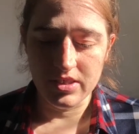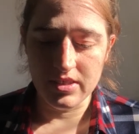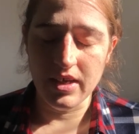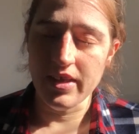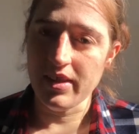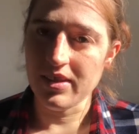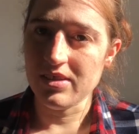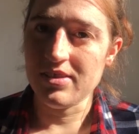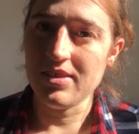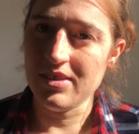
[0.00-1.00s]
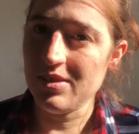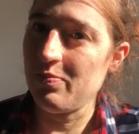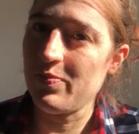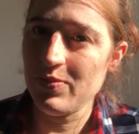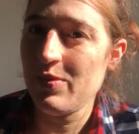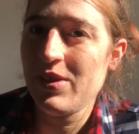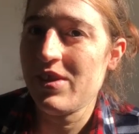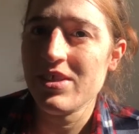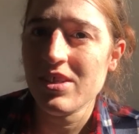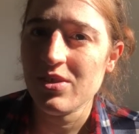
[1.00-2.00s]
and I think it's it's
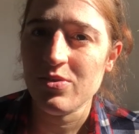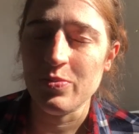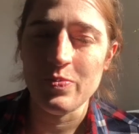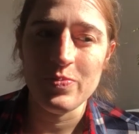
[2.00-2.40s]
interesting to